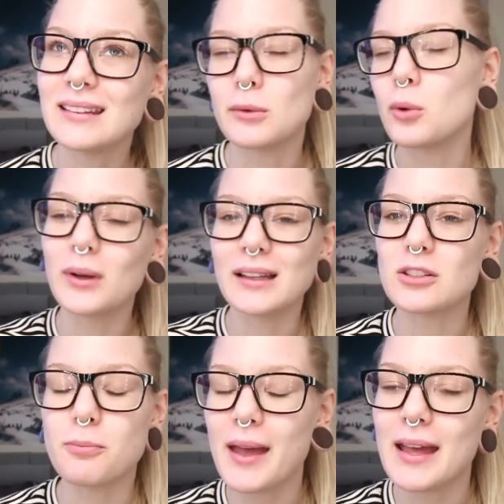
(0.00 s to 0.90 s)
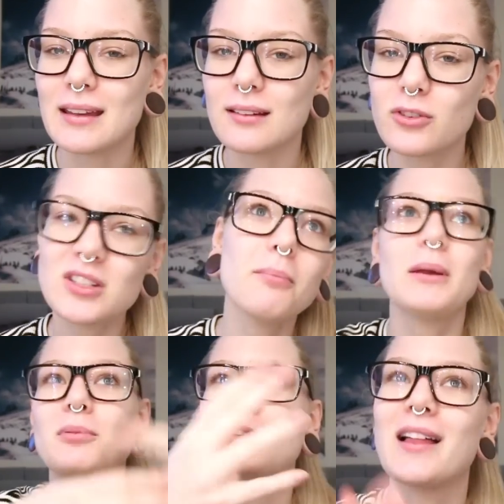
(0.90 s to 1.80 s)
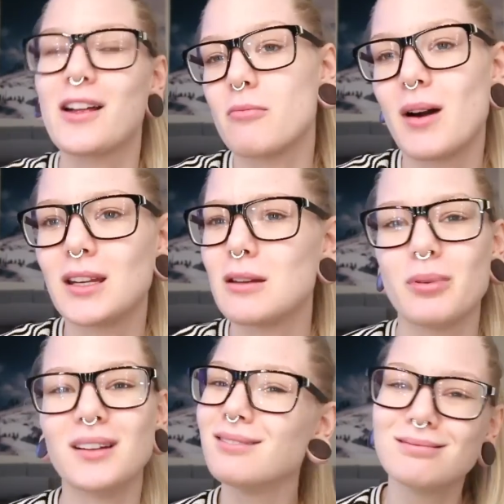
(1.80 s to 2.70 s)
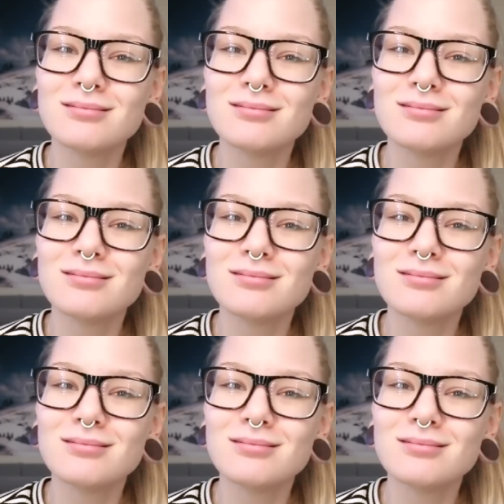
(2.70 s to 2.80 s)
they were willing to pay, for some people, a lot of money, but